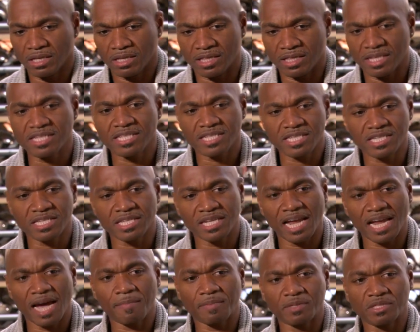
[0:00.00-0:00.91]
this is
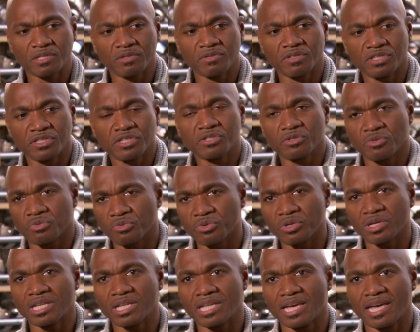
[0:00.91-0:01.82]
an opportunity to
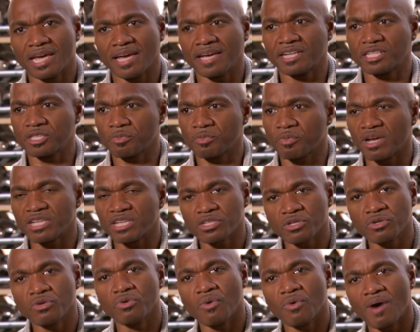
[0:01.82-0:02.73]
really express
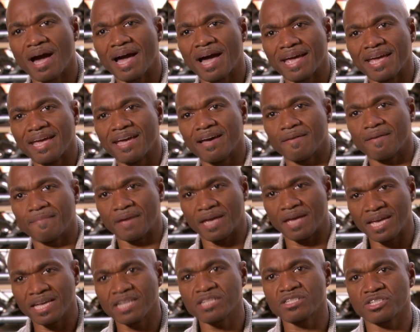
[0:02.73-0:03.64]
who I am
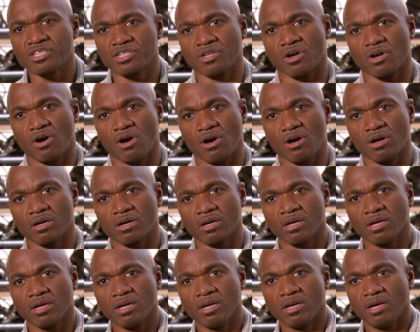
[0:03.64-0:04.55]
in song
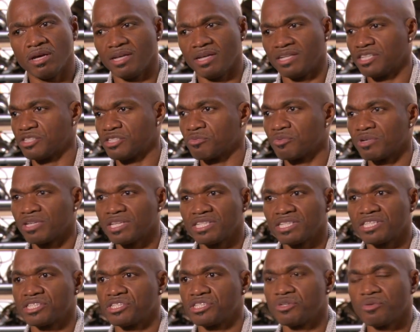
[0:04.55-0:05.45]
and just really
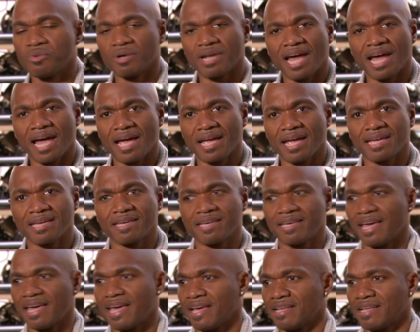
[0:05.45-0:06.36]
just do what I
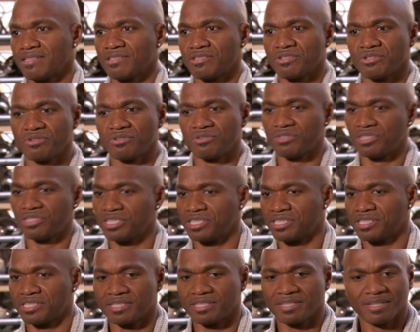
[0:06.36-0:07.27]
can to
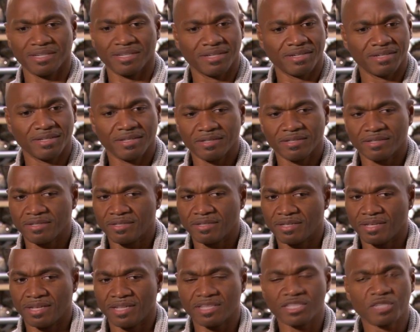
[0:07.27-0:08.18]
just
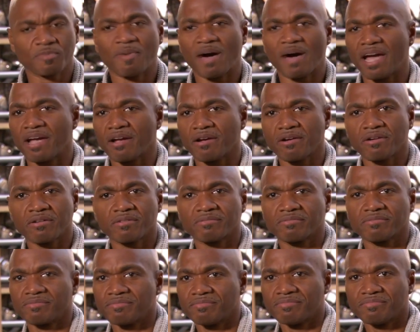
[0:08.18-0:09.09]
inspire
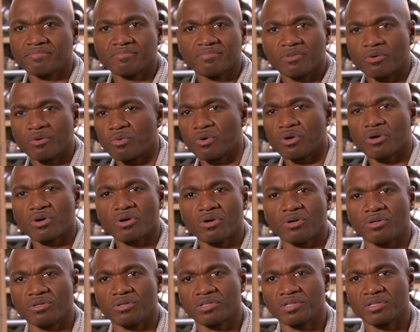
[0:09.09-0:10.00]
the
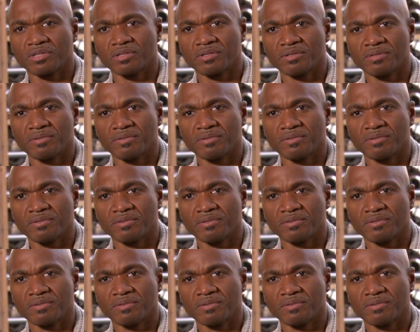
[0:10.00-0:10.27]
world.